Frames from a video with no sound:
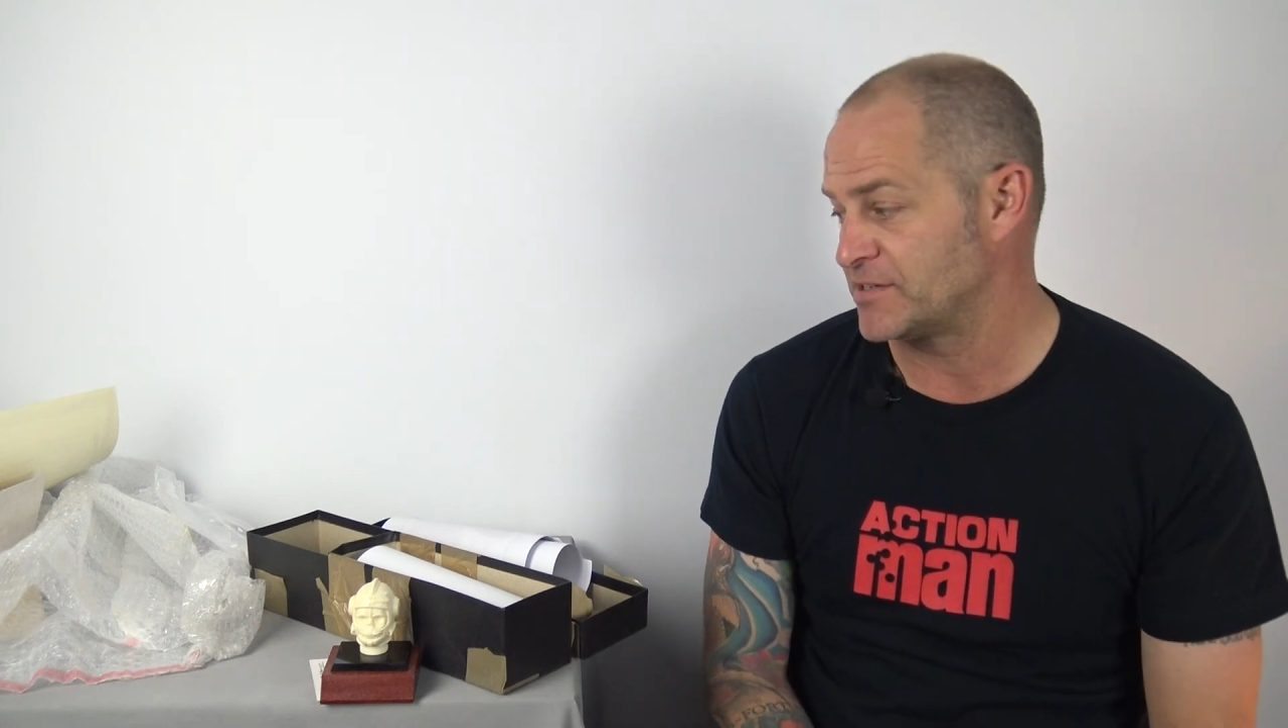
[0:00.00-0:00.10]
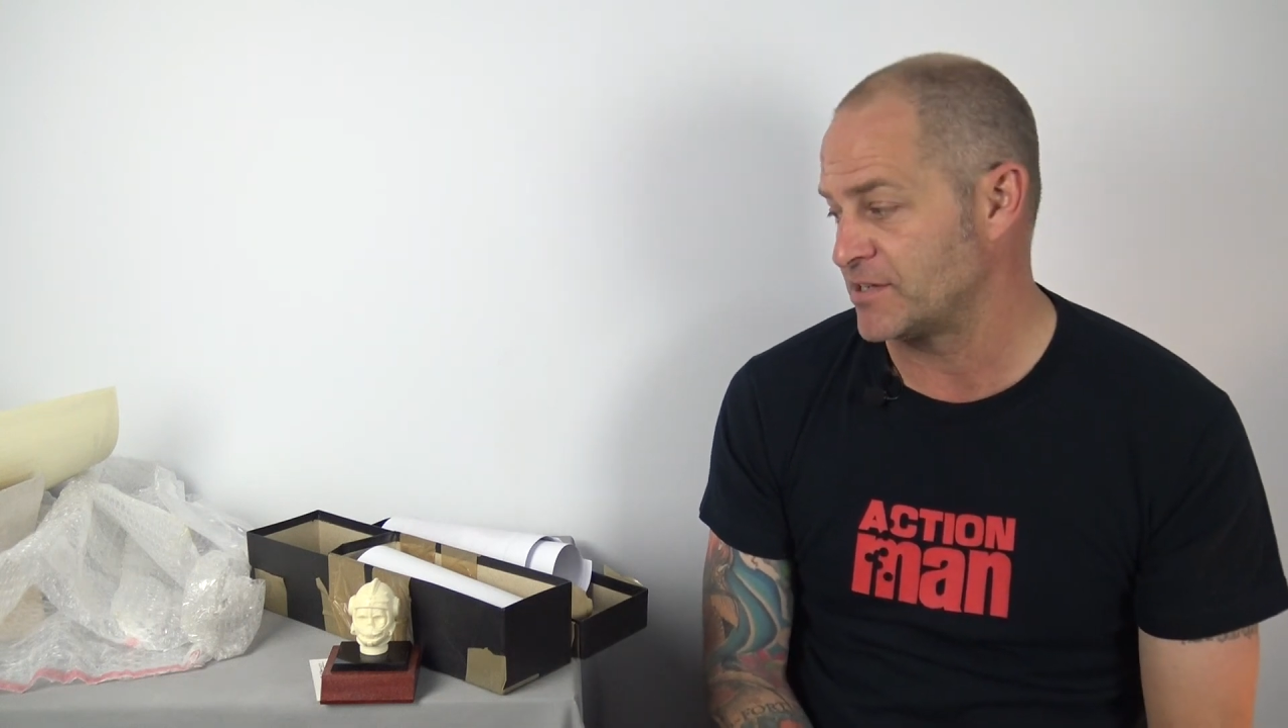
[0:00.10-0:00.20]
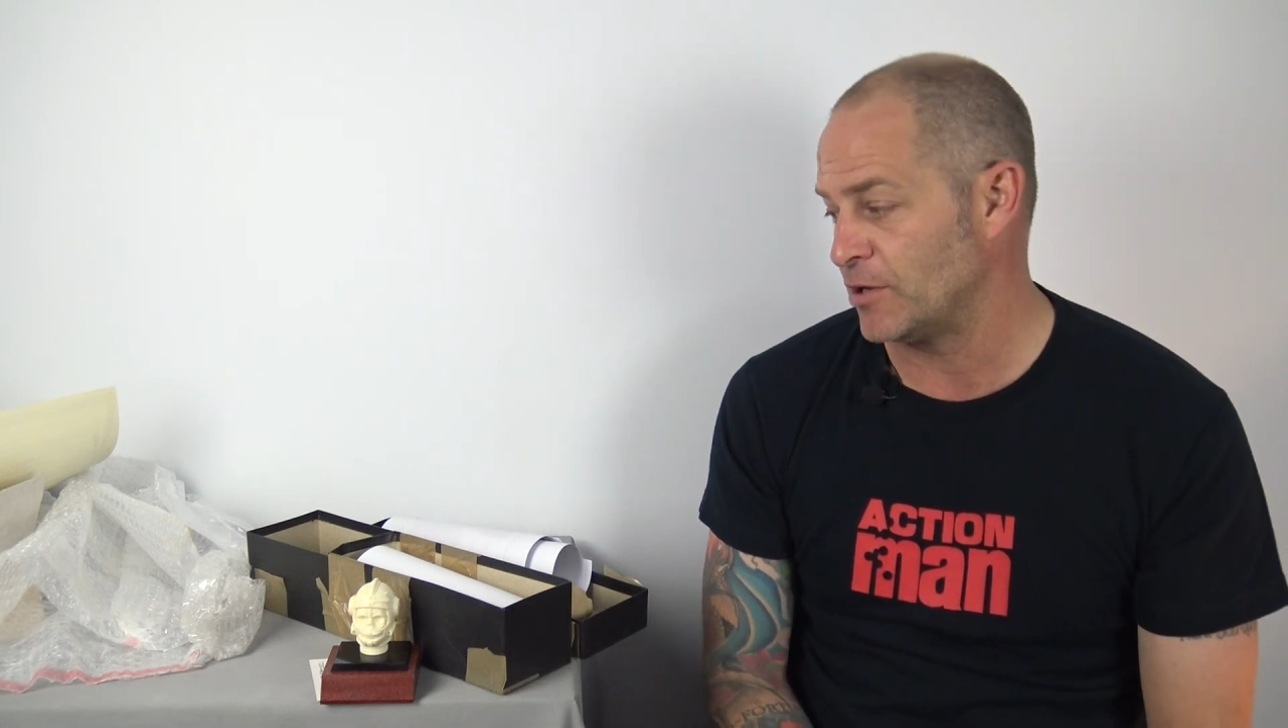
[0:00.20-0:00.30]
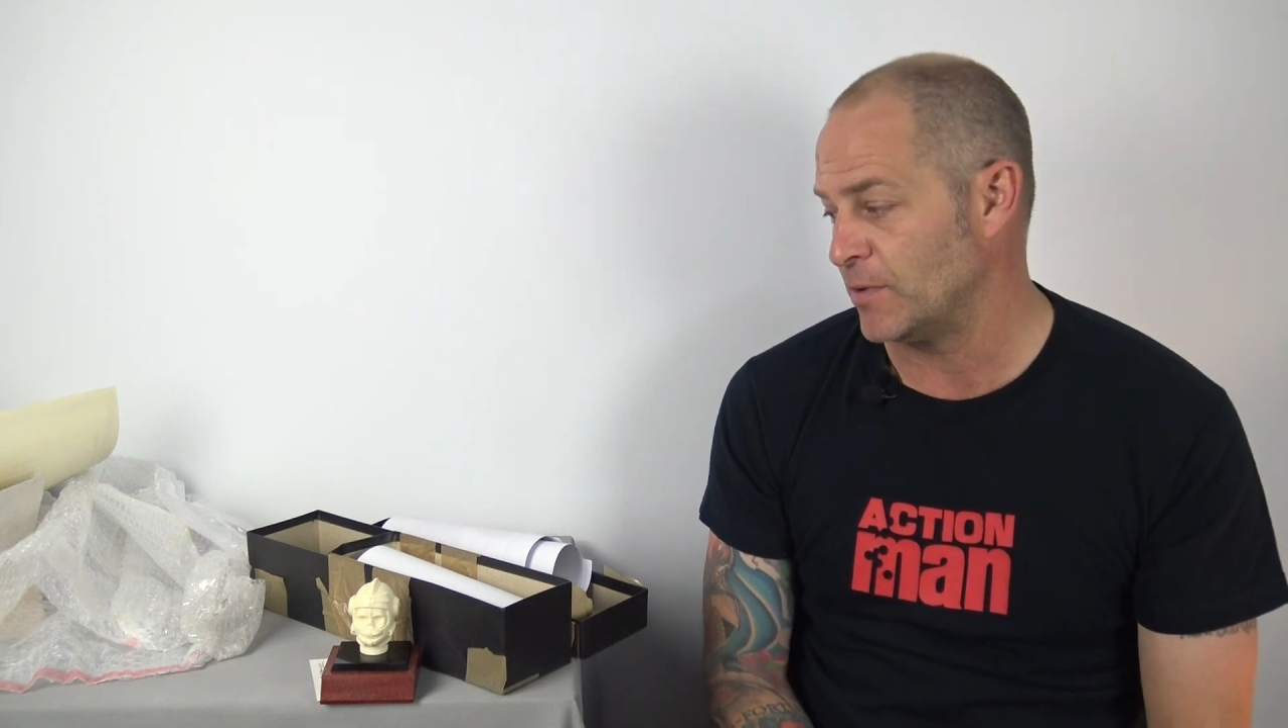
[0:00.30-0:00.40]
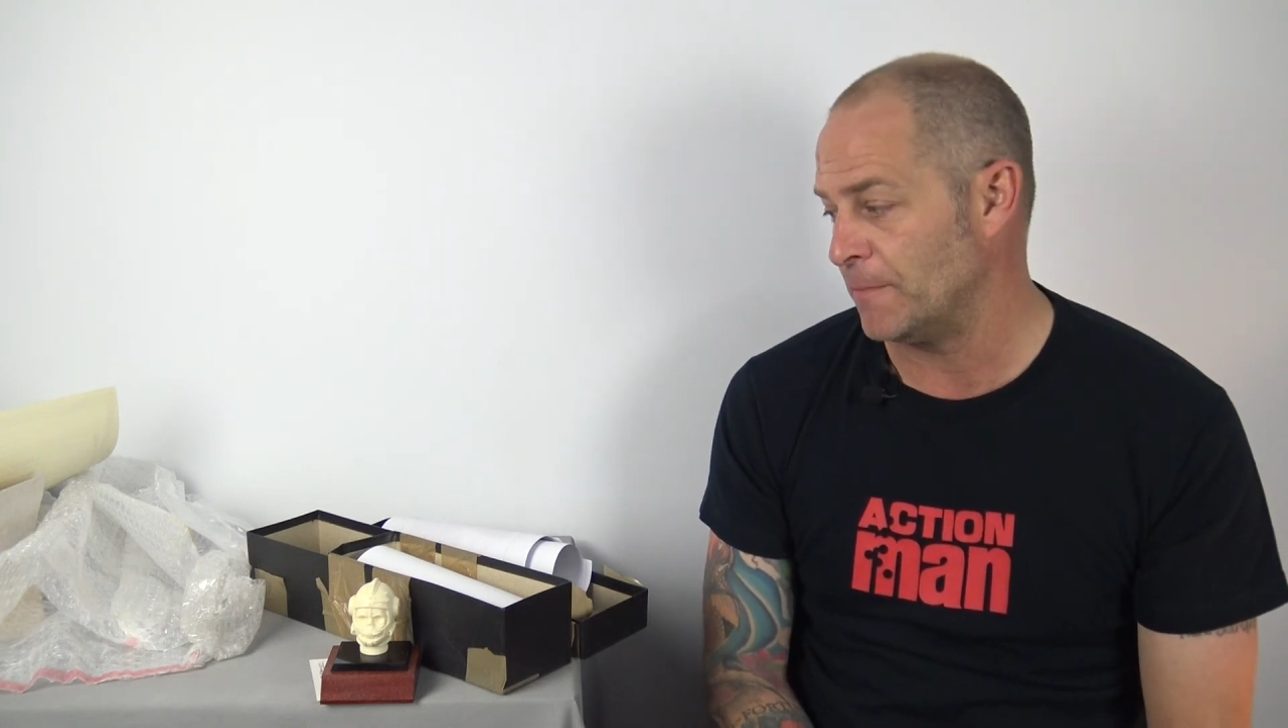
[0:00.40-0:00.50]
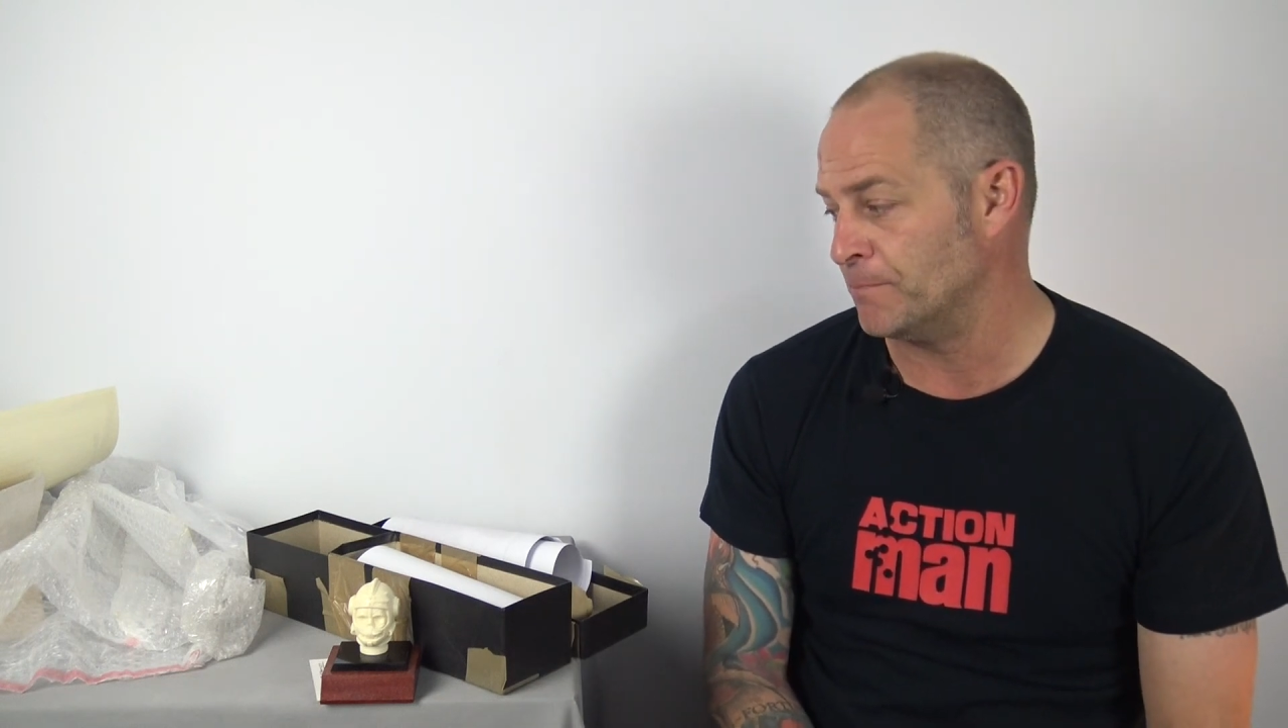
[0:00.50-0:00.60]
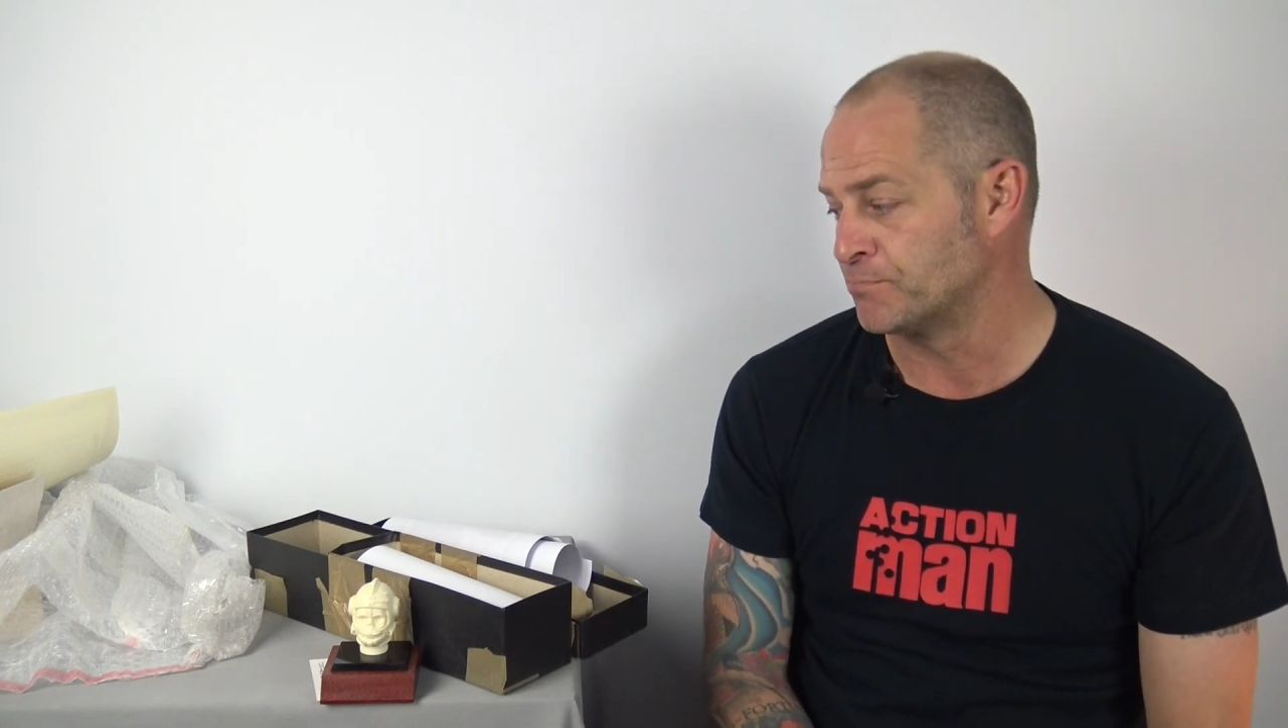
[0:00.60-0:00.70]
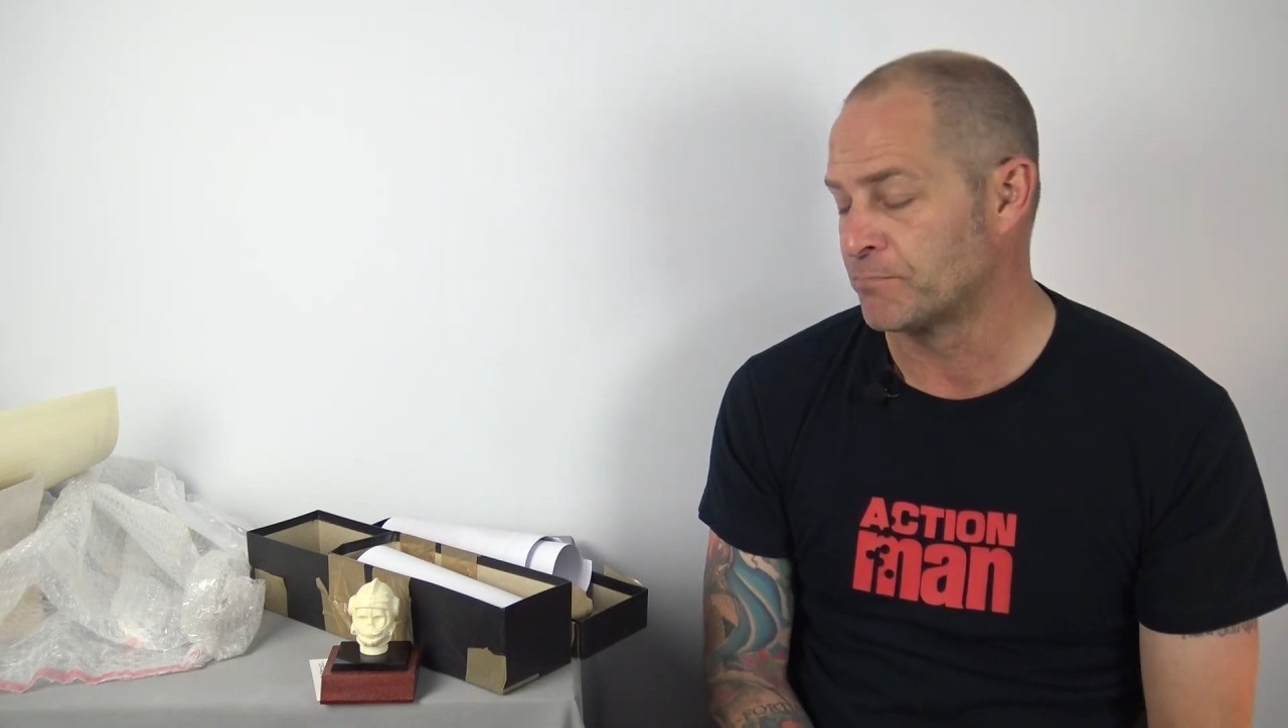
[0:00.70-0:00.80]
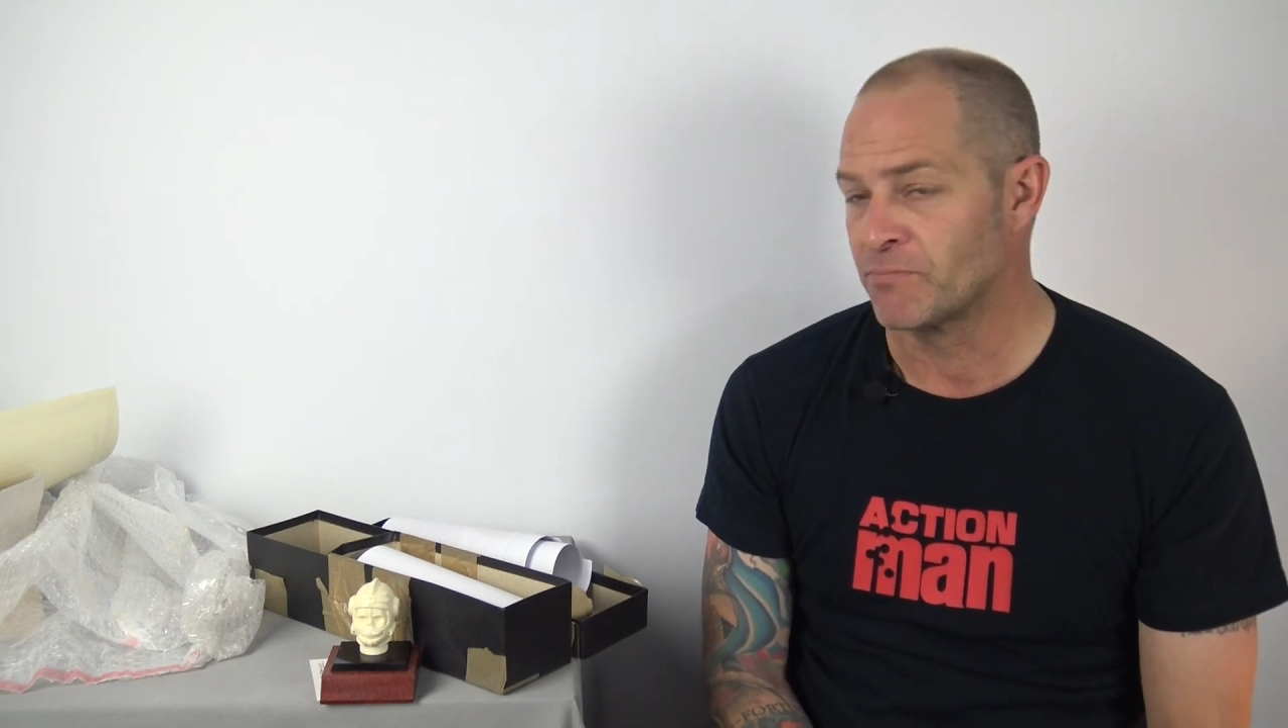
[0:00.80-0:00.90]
So